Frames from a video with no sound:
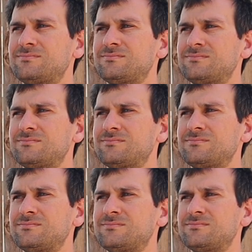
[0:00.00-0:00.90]

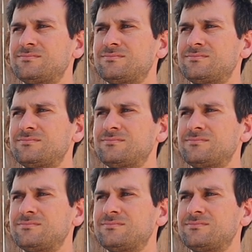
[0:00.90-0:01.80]

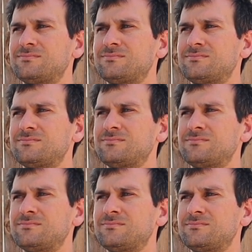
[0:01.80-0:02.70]

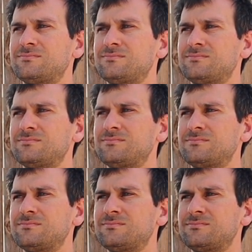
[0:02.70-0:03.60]

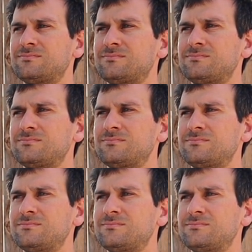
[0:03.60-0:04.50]

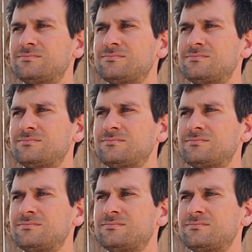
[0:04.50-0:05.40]

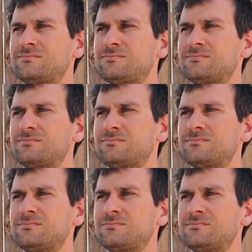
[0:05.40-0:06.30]

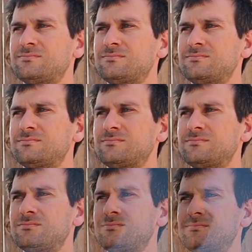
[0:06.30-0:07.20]
This person isn't speaking.